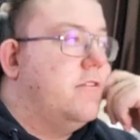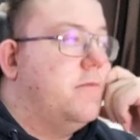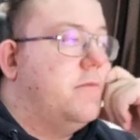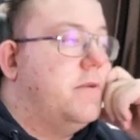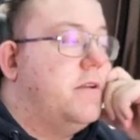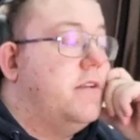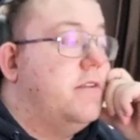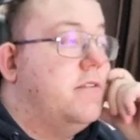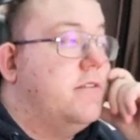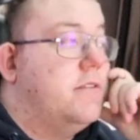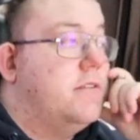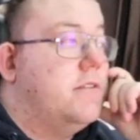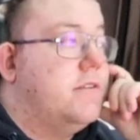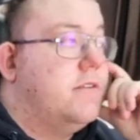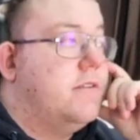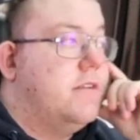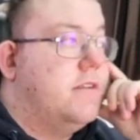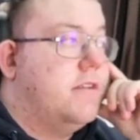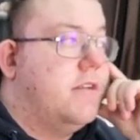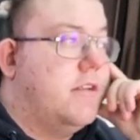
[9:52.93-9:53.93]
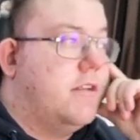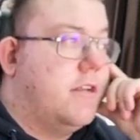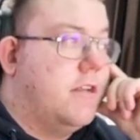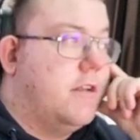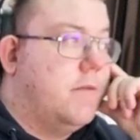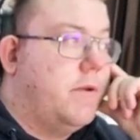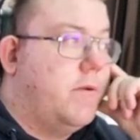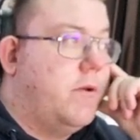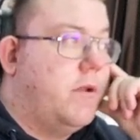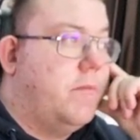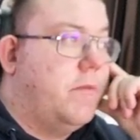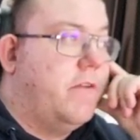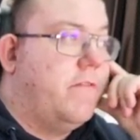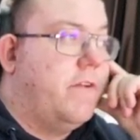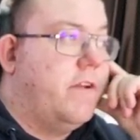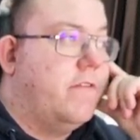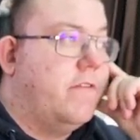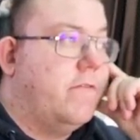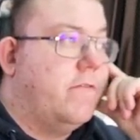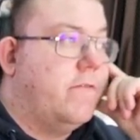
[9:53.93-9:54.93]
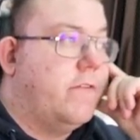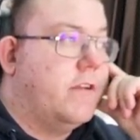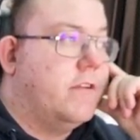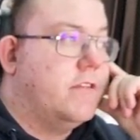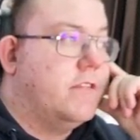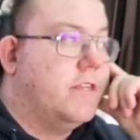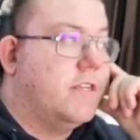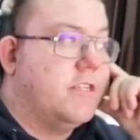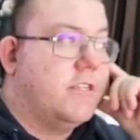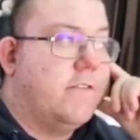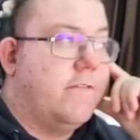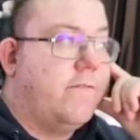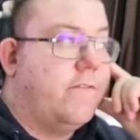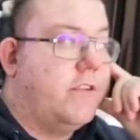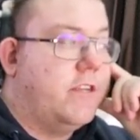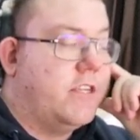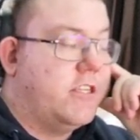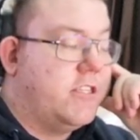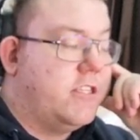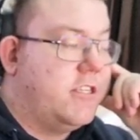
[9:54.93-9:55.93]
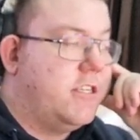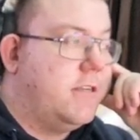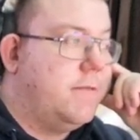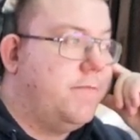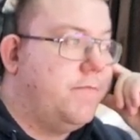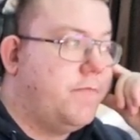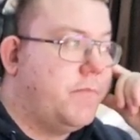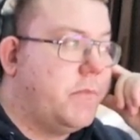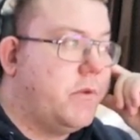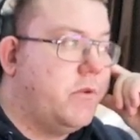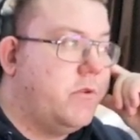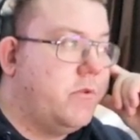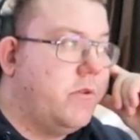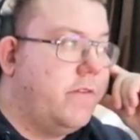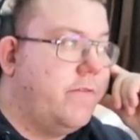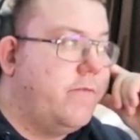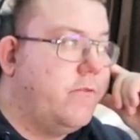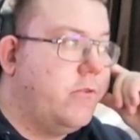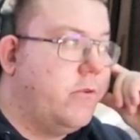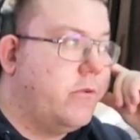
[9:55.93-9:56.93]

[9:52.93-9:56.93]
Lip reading: here, this is going to be one of my favorite figures next year, 2024,